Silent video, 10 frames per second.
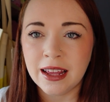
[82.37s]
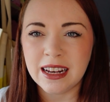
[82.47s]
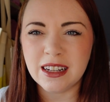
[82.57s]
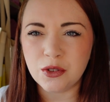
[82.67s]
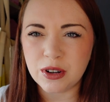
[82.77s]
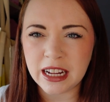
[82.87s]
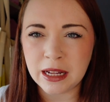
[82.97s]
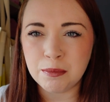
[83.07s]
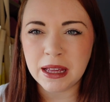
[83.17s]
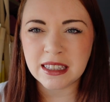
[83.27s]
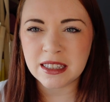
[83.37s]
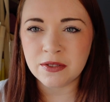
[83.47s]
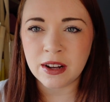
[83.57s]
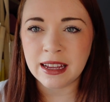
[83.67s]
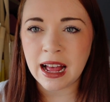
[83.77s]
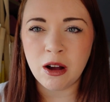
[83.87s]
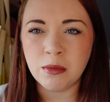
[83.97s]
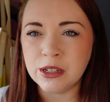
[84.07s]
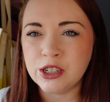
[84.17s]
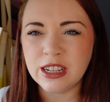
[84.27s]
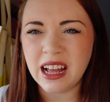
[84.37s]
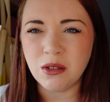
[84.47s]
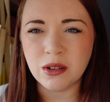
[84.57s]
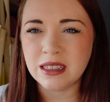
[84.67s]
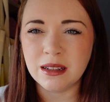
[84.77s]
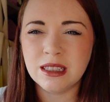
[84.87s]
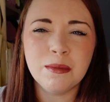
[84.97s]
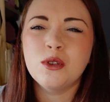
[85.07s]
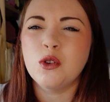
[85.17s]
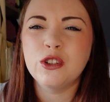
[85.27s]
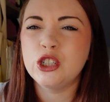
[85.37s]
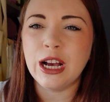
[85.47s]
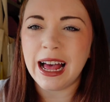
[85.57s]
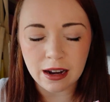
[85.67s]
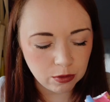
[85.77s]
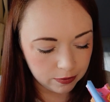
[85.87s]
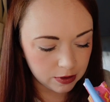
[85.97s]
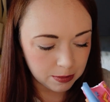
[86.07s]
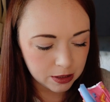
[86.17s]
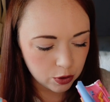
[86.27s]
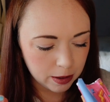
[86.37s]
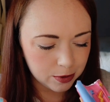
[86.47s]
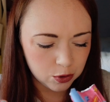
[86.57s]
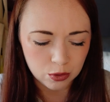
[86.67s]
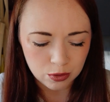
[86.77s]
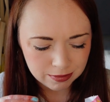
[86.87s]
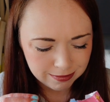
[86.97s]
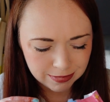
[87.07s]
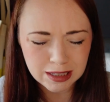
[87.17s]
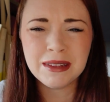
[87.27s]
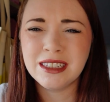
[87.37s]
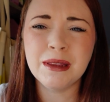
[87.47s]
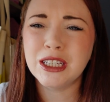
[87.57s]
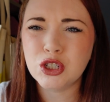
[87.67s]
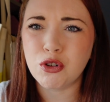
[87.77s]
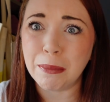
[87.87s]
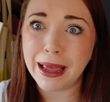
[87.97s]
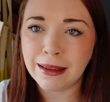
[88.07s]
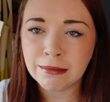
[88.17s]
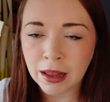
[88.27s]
little gritty bits of like almond shell or some sort of shell of some description or something scrubby